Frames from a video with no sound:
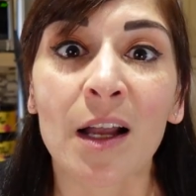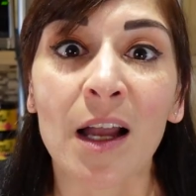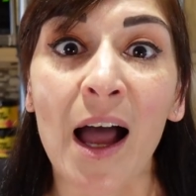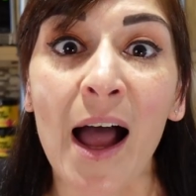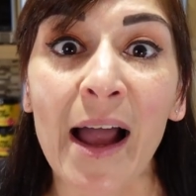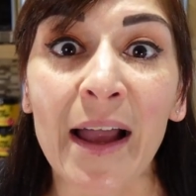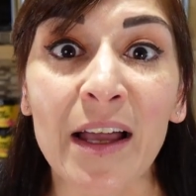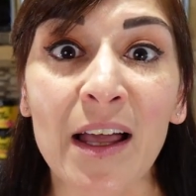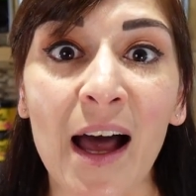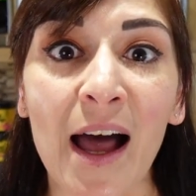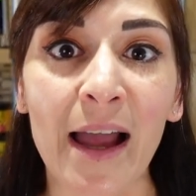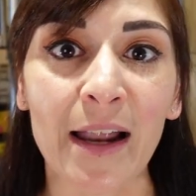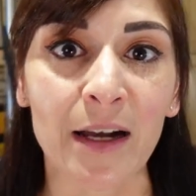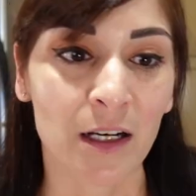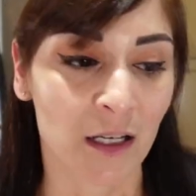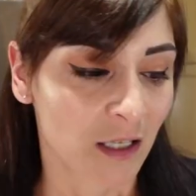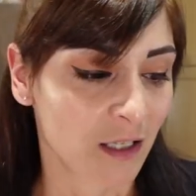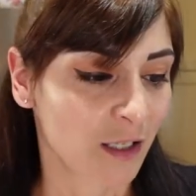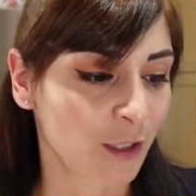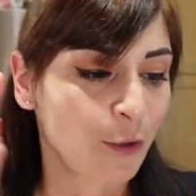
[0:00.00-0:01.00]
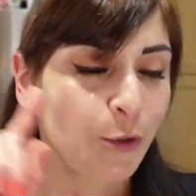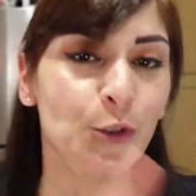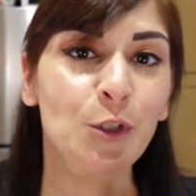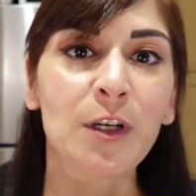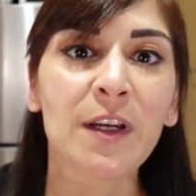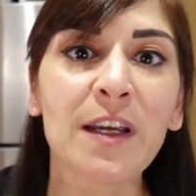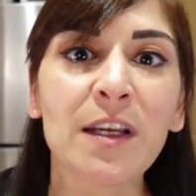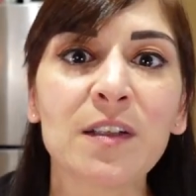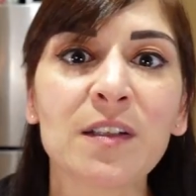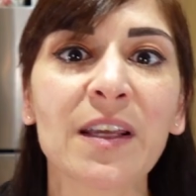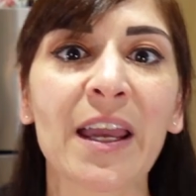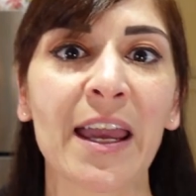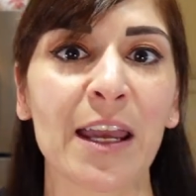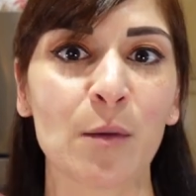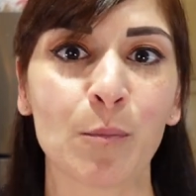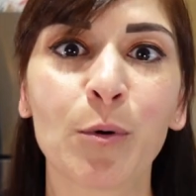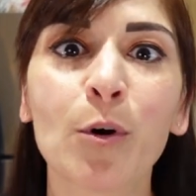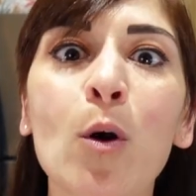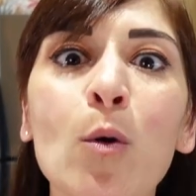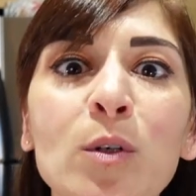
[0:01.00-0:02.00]
I got cheesecake,
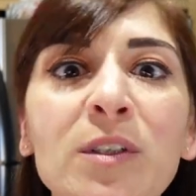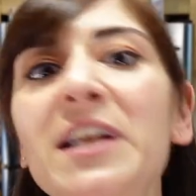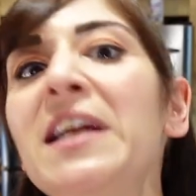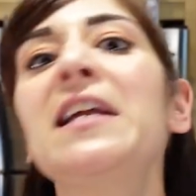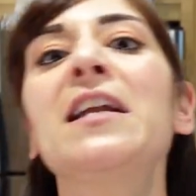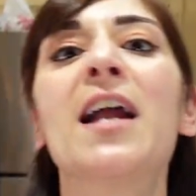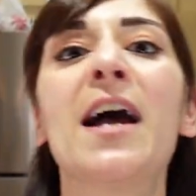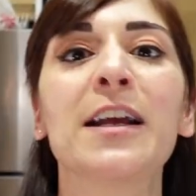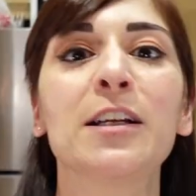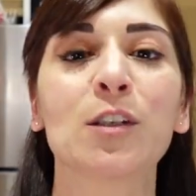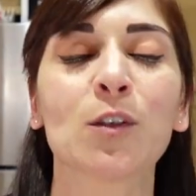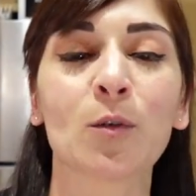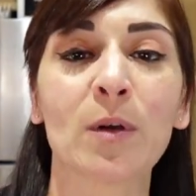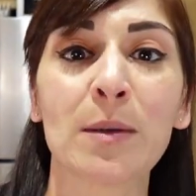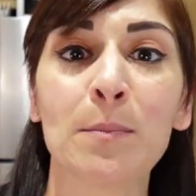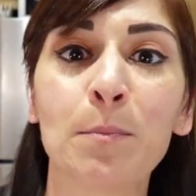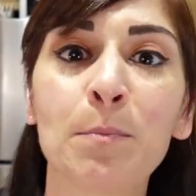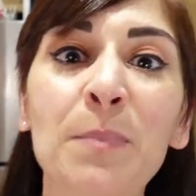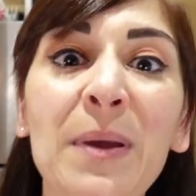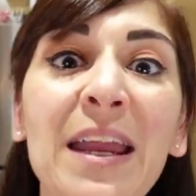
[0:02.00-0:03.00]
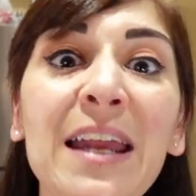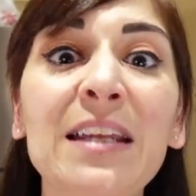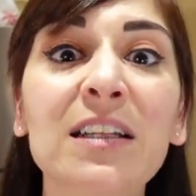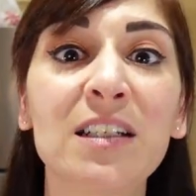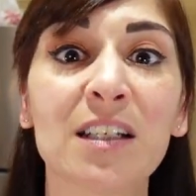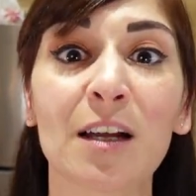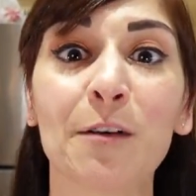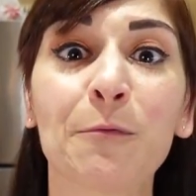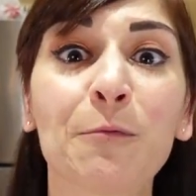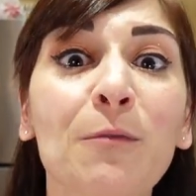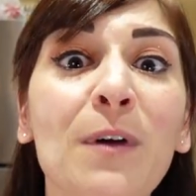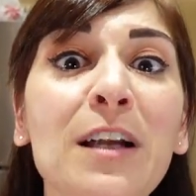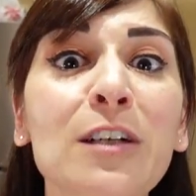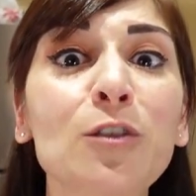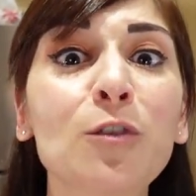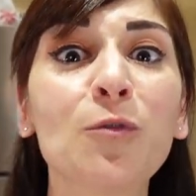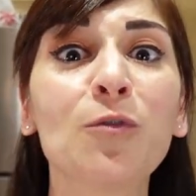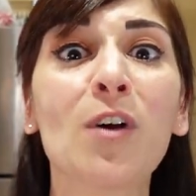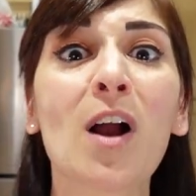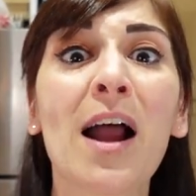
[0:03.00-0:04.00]
protein ice cream, pizza, french
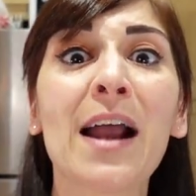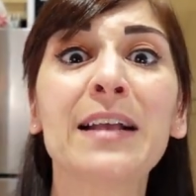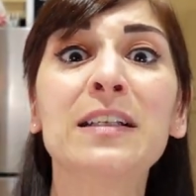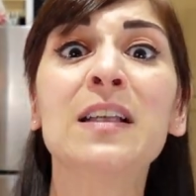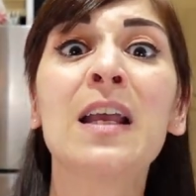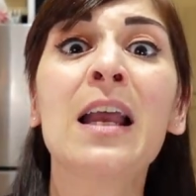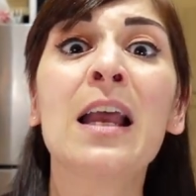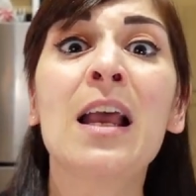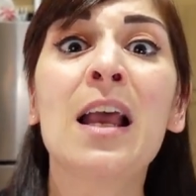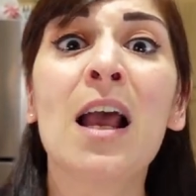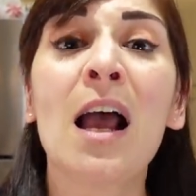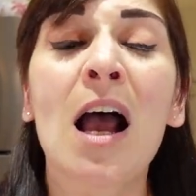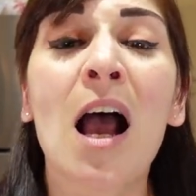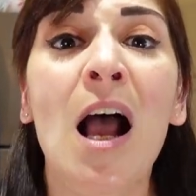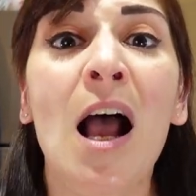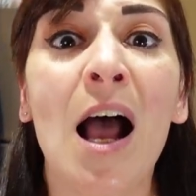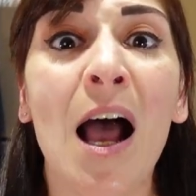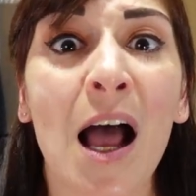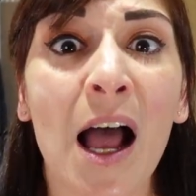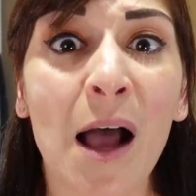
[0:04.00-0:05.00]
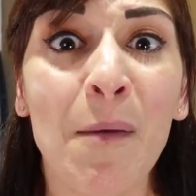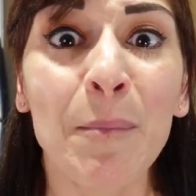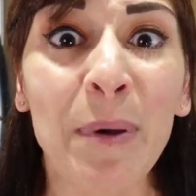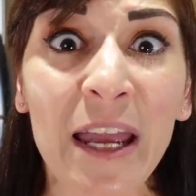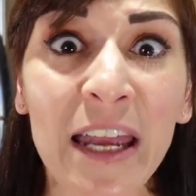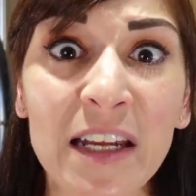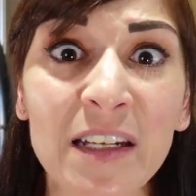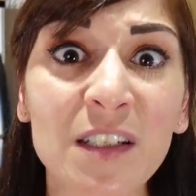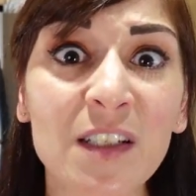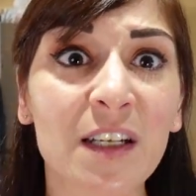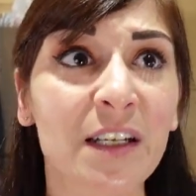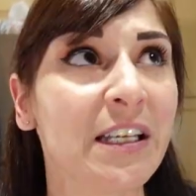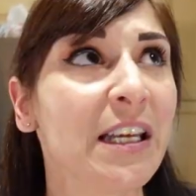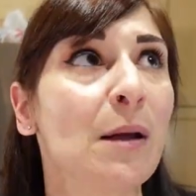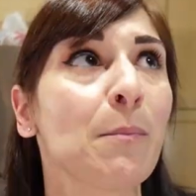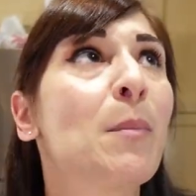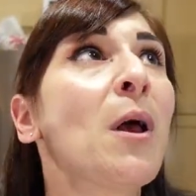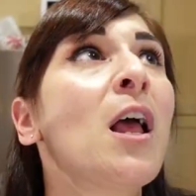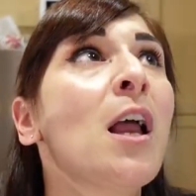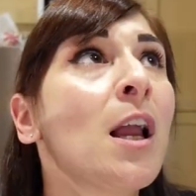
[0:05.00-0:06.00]
fries, pizza
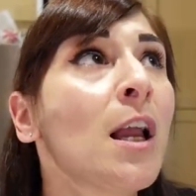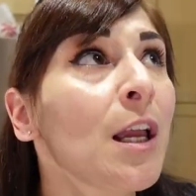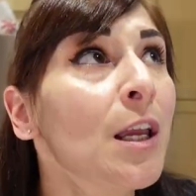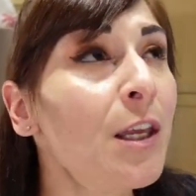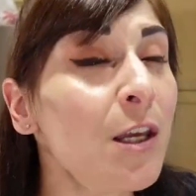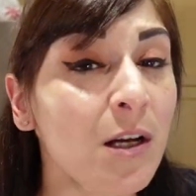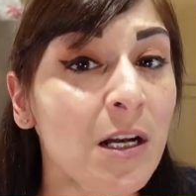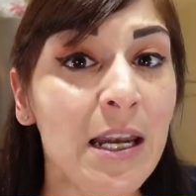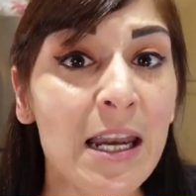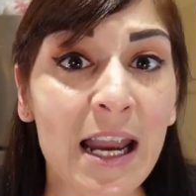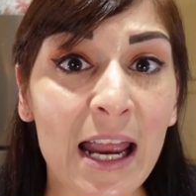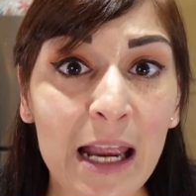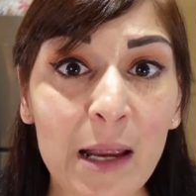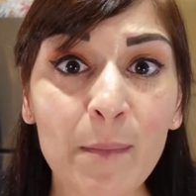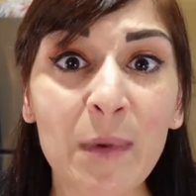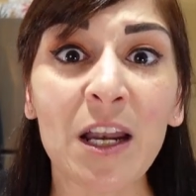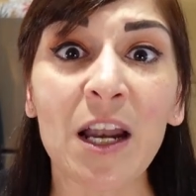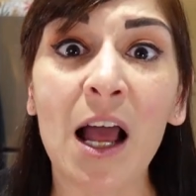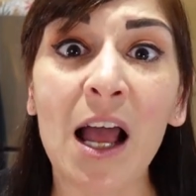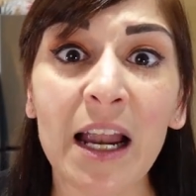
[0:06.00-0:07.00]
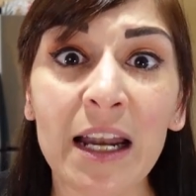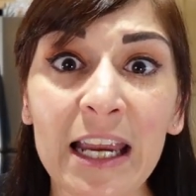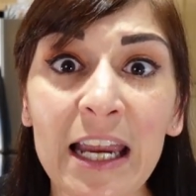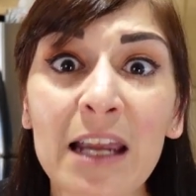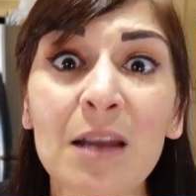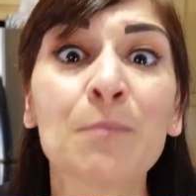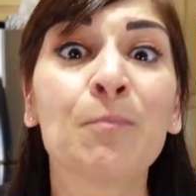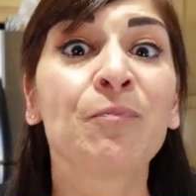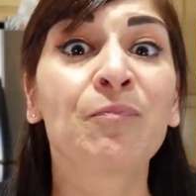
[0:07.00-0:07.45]
dip, you name it, honey.